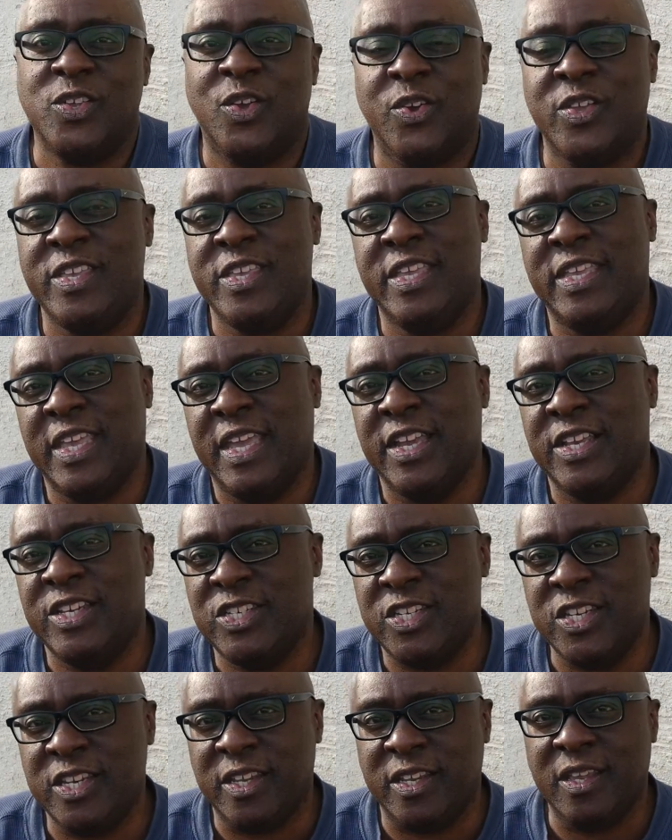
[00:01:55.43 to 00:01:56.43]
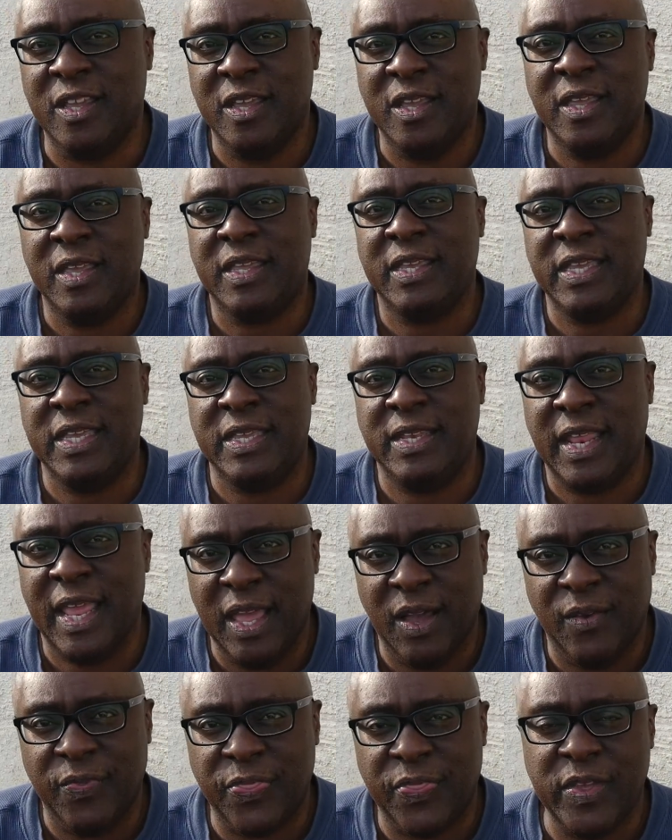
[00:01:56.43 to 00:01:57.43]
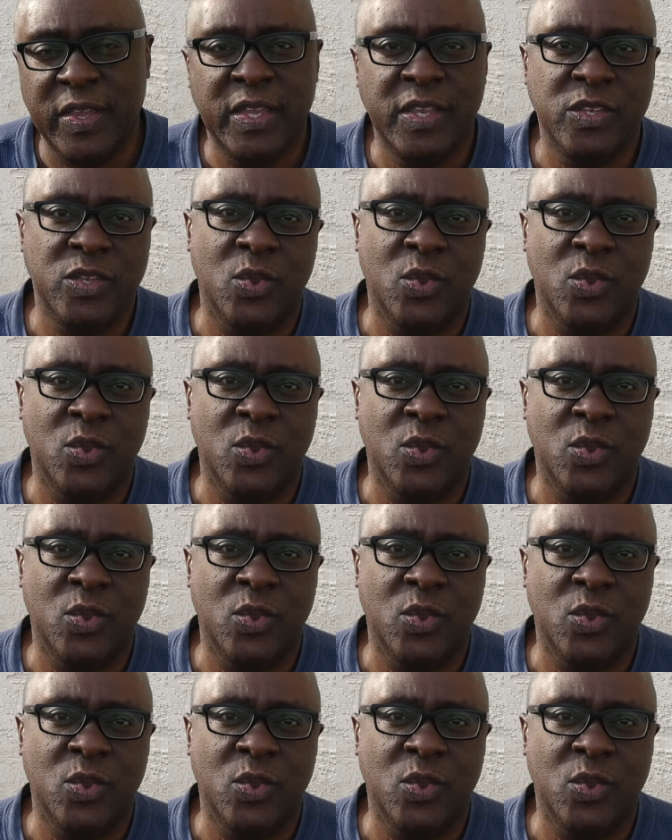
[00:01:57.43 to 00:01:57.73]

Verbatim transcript: Your EKG eat healthy,